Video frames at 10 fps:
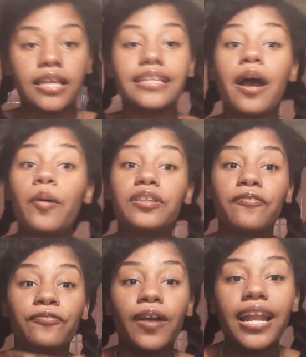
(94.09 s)
No, the
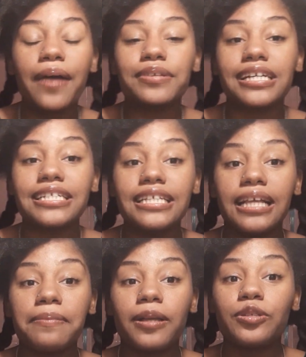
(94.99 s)
front, I was actually
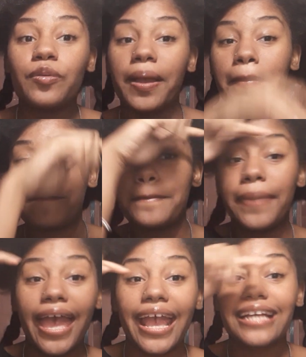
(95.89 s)
thinking about doing
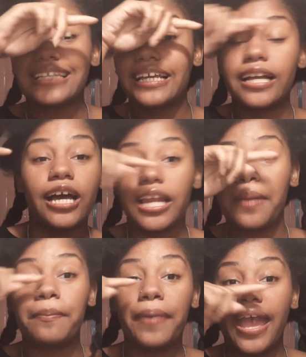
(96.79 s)
bangs,
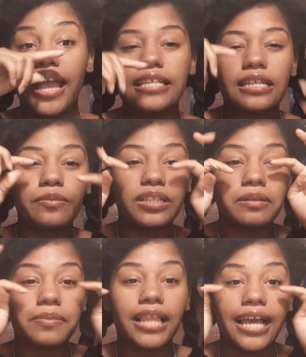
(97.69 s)
cutting bangs. I want
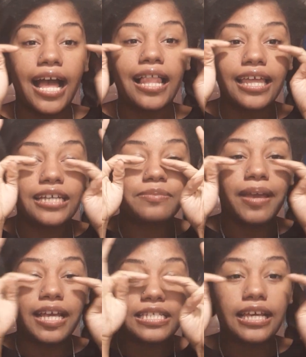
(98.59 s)
them to be eyelash
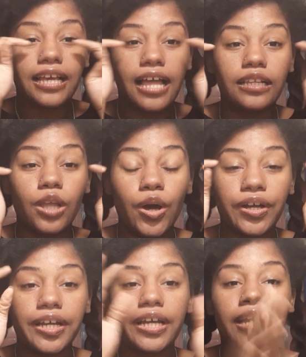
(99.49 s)
bangs, kind of
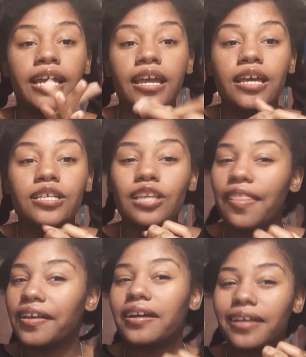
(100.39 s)
longer. So
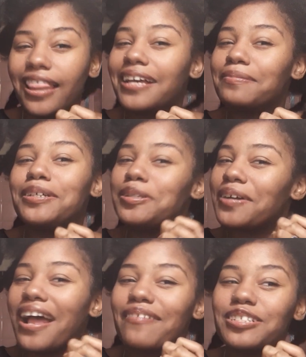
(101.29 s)
I think I'm gonna
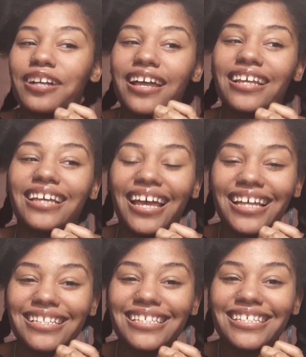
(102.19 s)
do it. I haven't tried it
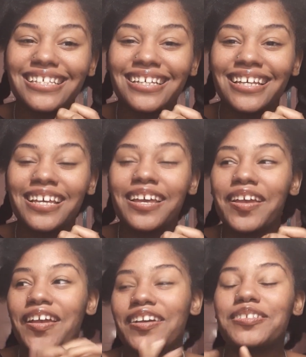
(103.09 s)
yet,
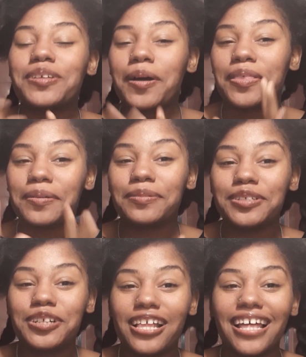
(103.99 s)
so I think I'm
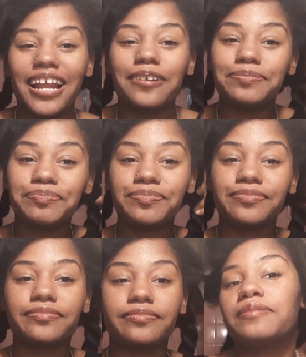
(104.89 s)
gonna try that out.
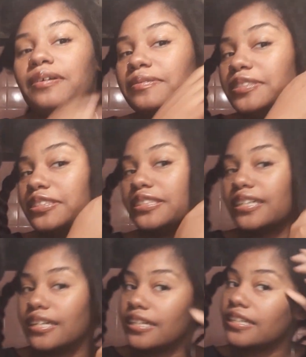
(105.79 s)
That's where I want you to
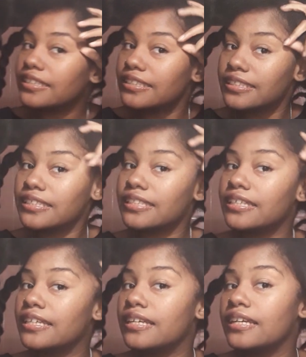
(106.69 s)
cut.
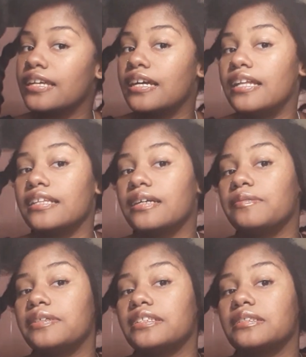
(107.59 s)
I
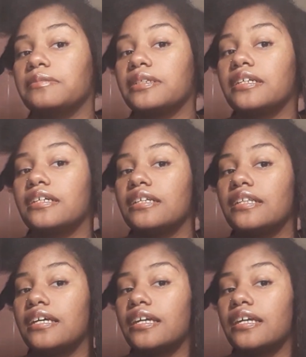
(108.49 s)
want it to be cut